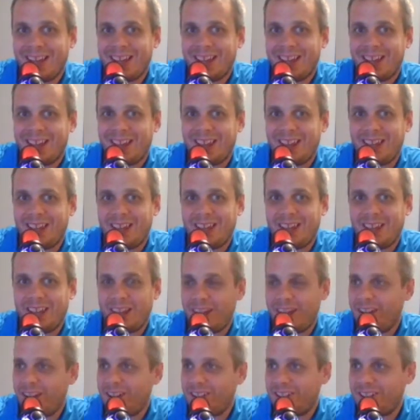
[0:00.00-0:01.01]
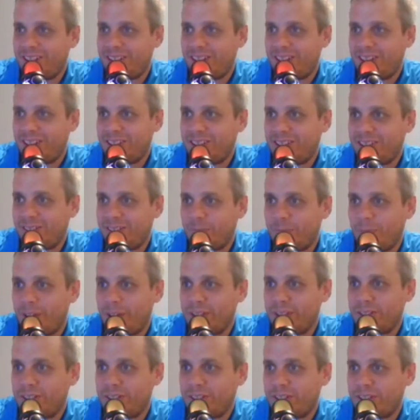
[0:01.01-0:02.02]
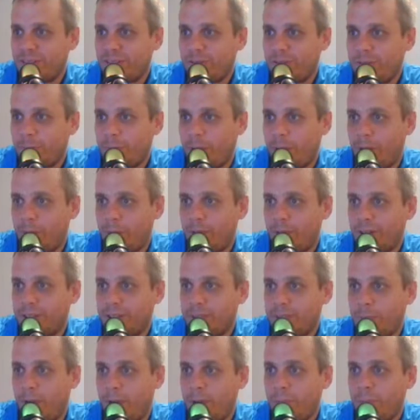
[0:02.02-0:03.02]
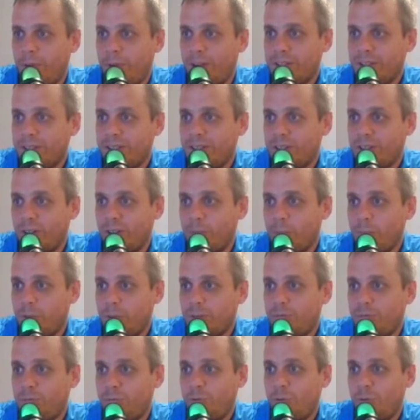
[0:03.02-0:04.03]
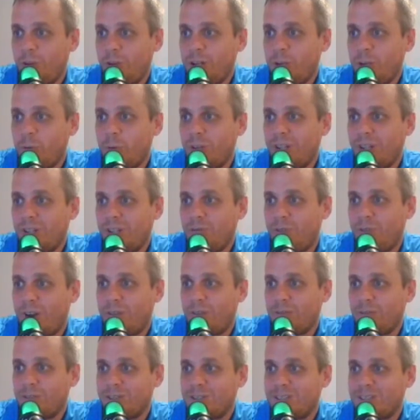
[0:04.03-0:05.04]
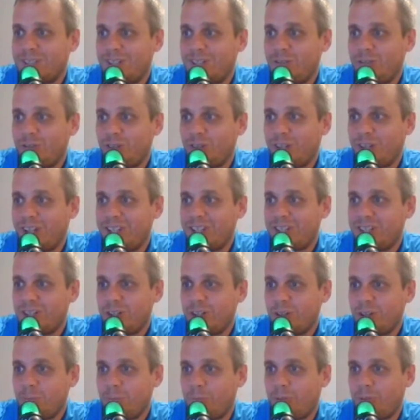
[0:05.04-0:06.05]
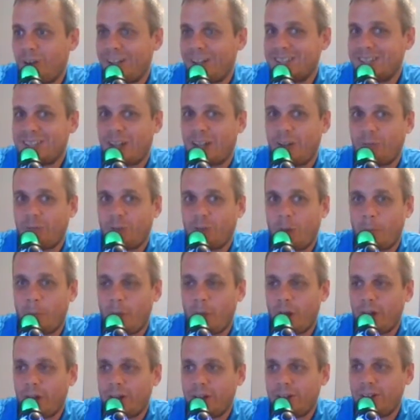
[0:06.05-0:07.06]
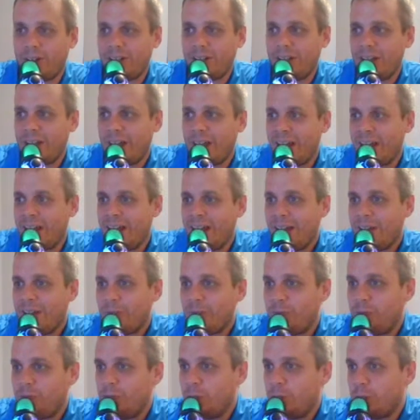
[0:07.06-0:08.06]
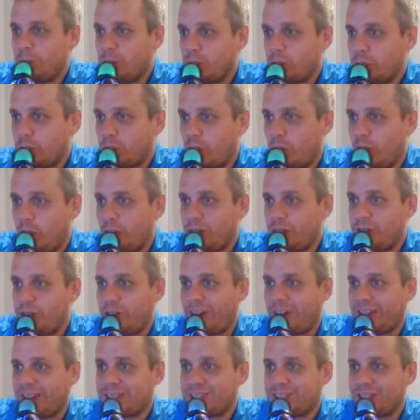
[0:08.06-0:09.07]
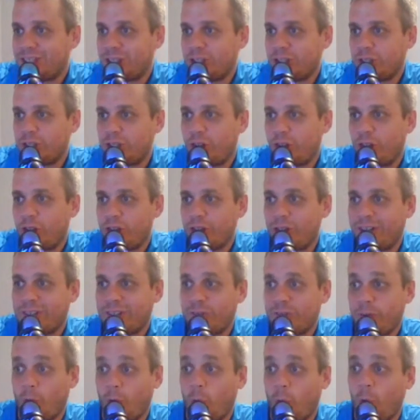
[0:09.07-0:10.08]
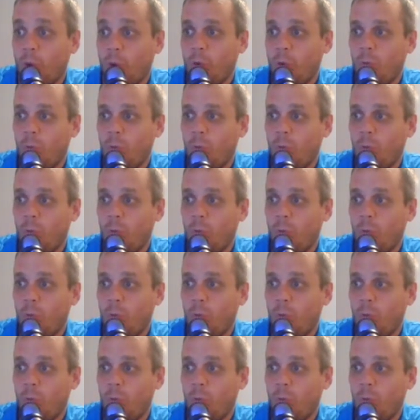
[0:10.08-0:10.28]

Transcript: here it says basics of spot price. Spot prices are most frequently referenced in relation to the price of commodity futures contracts, such as contracts for oil,